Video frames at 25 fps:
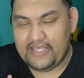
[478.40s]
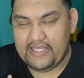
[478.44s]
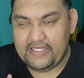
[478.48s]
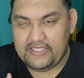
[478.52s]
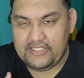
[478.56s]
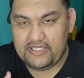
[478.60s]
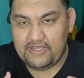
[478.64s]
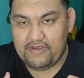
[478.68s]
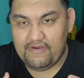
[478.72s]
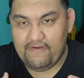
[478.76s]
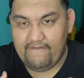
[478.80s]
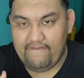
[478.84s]

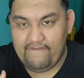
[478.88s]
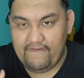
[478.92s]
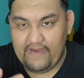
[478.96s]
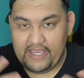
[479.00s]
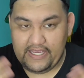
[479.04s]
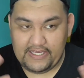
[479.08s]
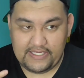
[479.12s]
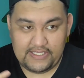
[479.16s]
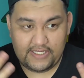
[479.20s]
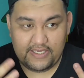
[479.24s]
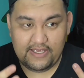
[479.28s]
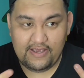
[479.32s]
into your
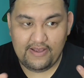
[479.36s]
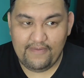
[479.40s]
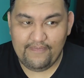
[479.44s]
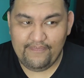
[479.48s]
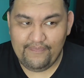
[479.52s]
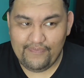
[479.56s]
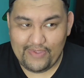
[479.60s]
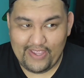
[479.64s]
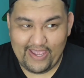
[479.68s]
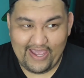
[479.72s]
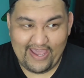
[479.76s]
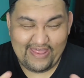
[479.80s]
face.
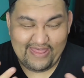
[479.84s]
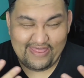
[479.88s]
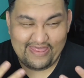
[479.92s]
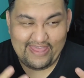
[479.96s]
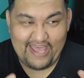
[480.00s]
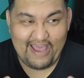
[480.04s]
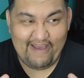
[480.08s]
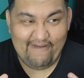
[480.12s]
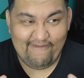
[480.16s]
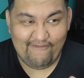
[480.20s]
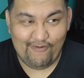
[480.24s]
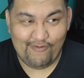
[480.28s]
And
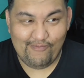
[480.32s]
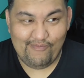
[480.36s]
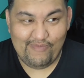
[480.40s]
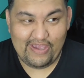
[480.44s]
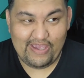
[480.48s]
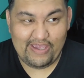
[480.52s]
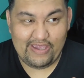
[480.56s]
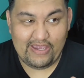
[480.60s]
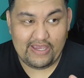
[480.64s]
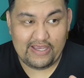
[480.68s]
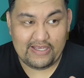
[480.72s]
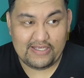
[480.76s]
that for
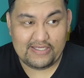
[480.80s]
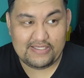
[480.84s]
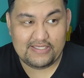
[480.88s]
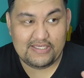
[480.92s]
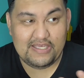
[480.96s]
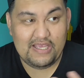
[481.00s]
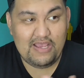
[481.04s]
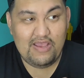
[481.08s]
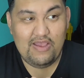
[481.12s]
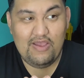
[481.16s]
me is